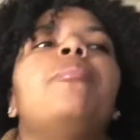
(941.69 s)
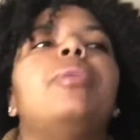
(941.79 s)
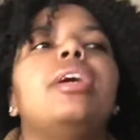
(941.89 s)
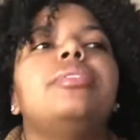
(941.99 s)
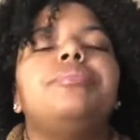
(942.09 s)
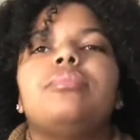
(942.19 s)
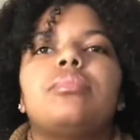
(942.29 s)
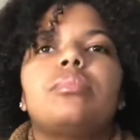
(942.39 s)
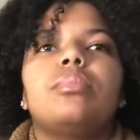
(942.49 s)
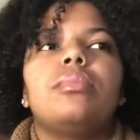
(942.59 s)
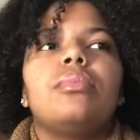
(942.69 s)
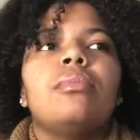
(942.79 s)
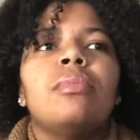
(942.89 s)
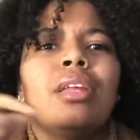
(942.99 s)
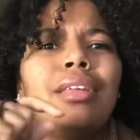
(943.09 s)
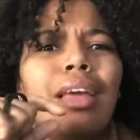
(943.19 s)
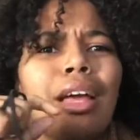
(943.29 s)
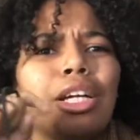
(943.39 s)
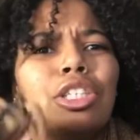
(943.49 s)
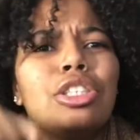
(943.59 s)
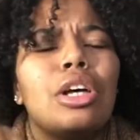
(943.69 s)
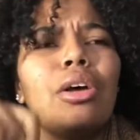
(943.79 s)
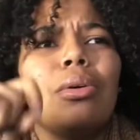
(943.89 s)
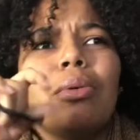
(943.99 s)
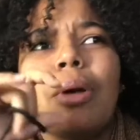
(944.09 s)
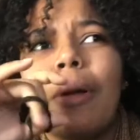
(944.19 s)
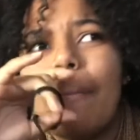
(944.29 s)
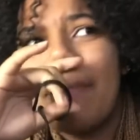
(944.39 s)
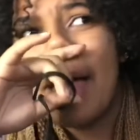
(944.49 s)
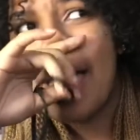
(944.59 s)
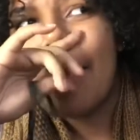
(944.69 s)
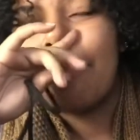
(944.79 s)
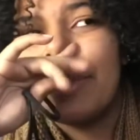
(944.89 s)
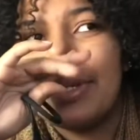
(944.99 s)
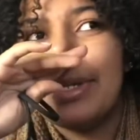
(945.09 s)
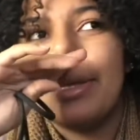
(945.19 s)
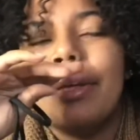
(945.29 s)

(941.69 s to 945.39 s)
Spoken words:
But yeah, so that happened,